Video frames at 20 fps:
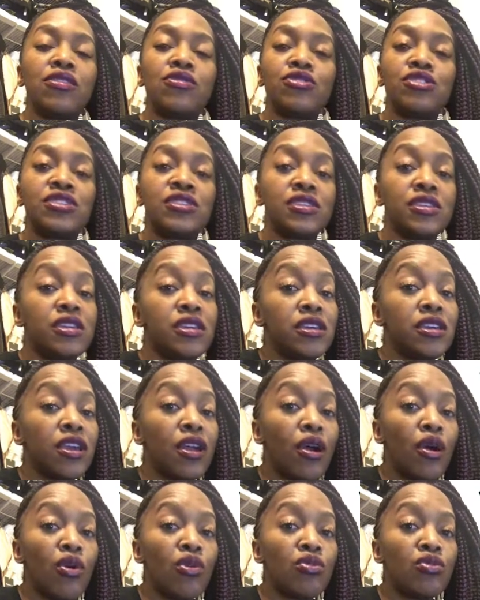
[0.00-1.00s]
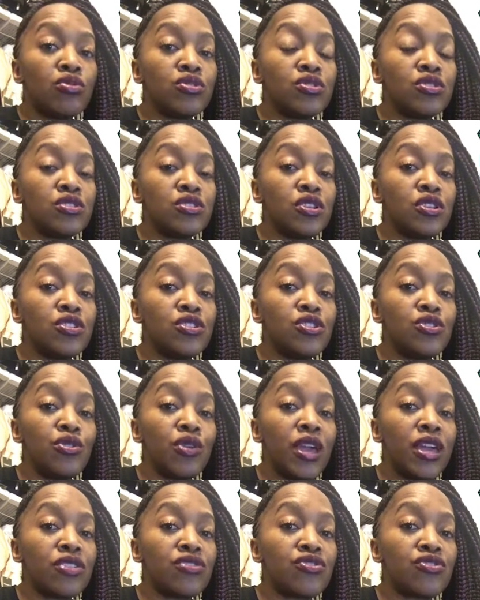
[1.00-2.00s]
their CEO do
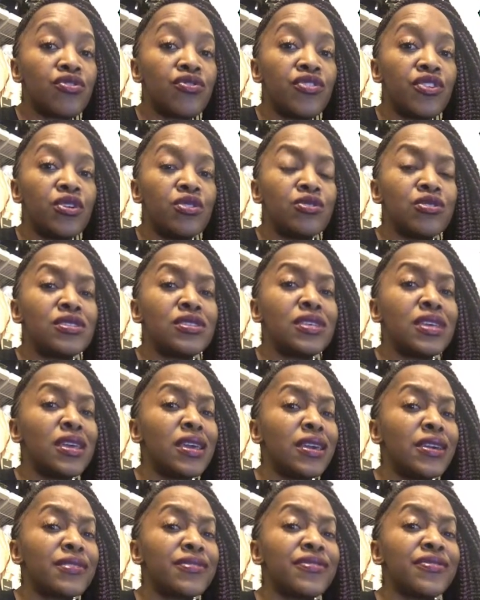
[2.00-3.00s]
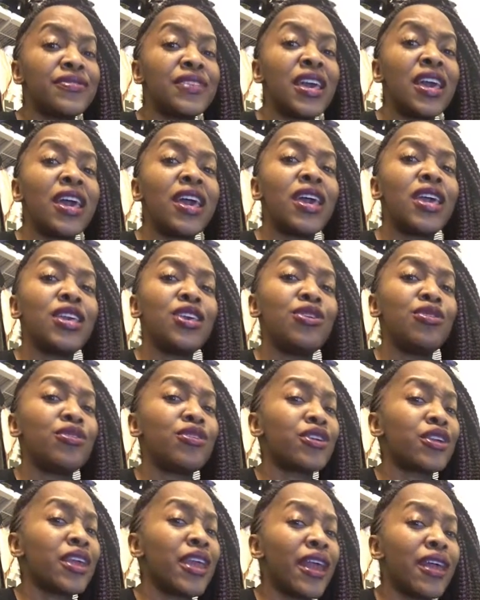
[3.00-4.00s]
interviews, see if
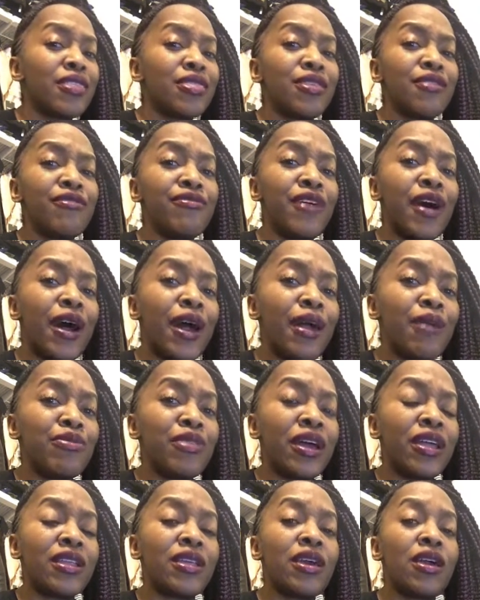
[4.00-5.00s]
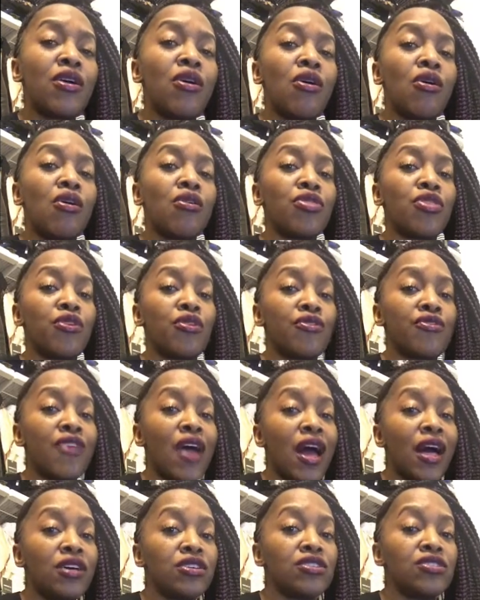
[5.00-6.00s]
you're getting the vibe that their
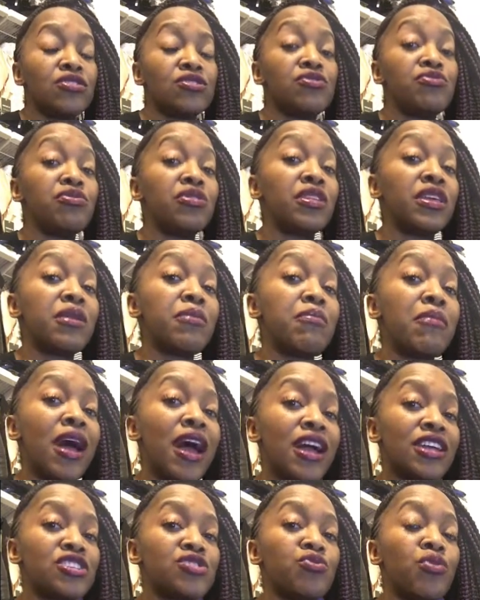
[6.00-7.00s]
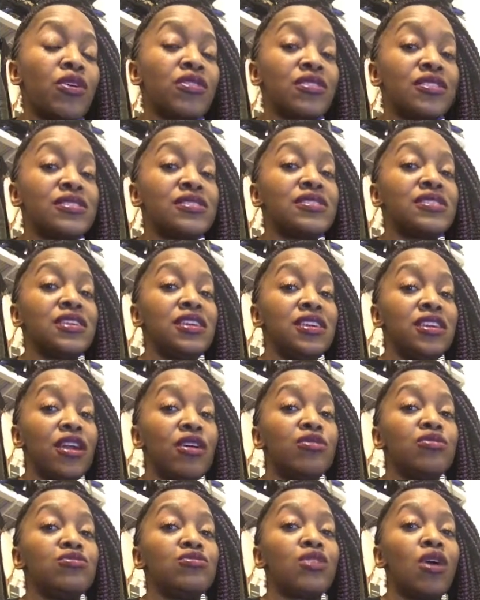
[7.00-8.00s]
values really match what the
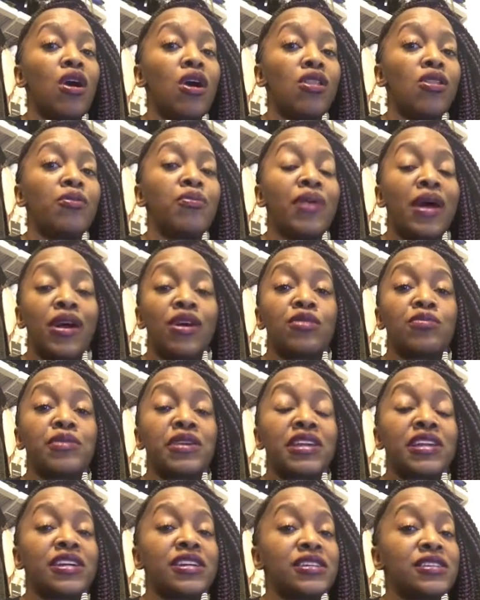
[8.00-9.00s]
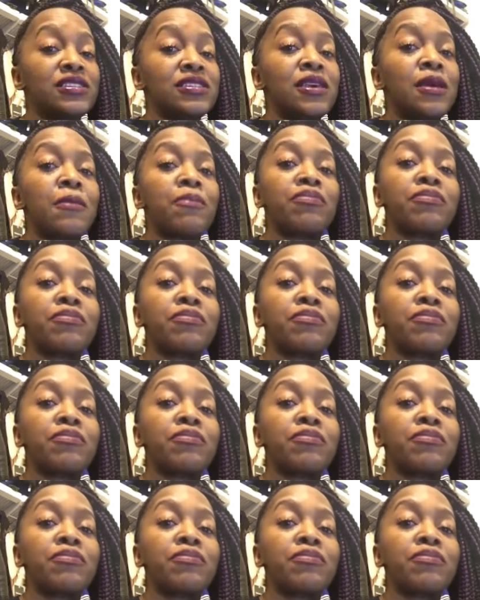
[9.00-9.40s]
CEO is all about, because